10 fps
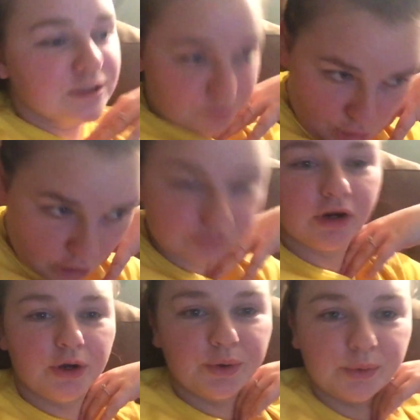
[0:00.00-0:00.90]

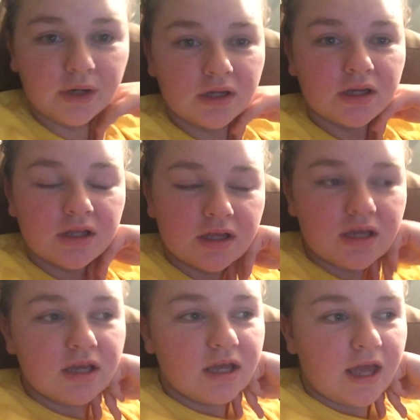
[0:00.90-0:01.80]
tomorrow.
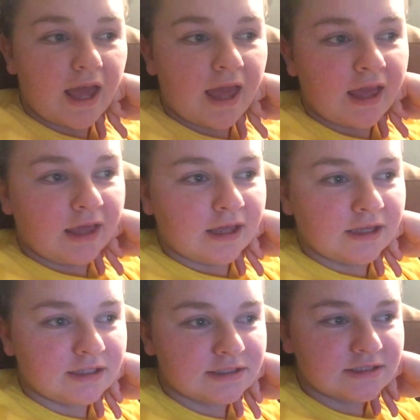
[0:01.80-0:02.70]

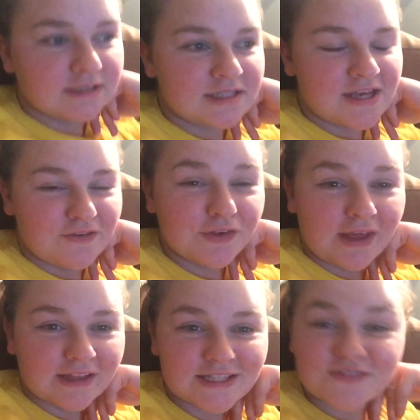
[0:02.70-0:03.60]
And if you
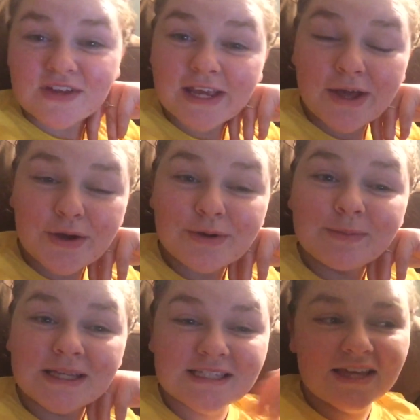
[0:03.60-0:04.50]
like this video,
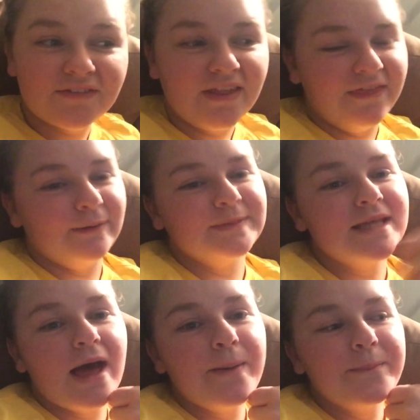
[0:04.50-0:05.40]
please give it a thumbs
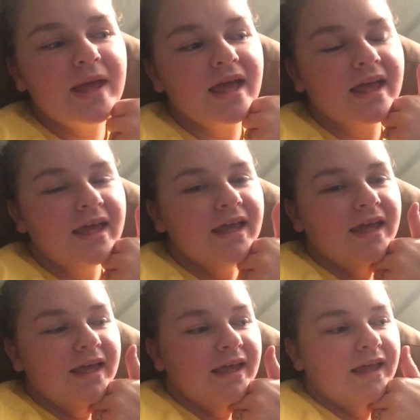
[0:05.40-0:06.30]
up.
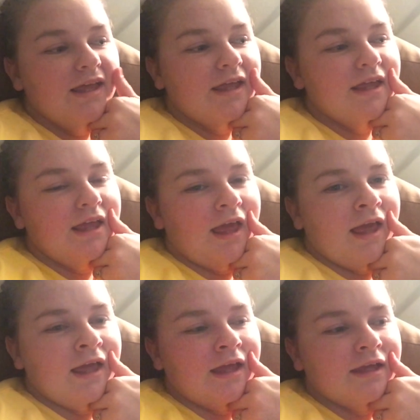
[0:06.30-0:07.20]

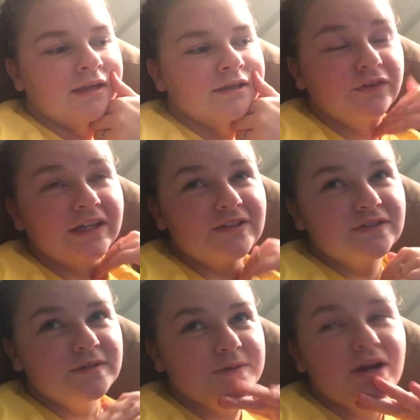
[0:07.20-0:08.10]
And don't forget to
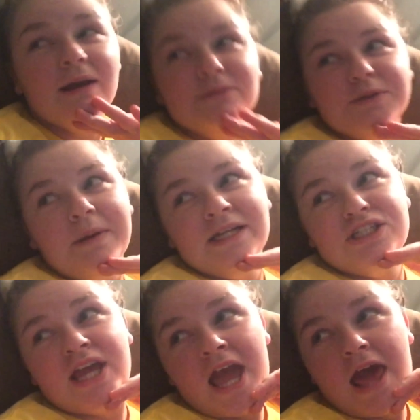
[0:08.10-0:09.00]
subscribe to my
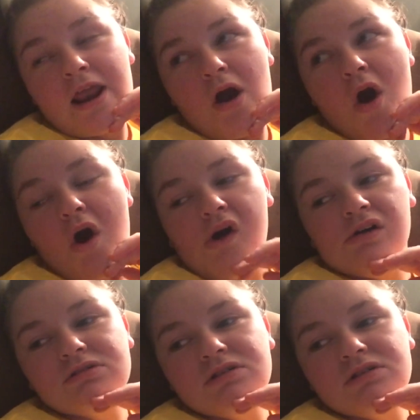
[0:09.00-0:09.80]
channel.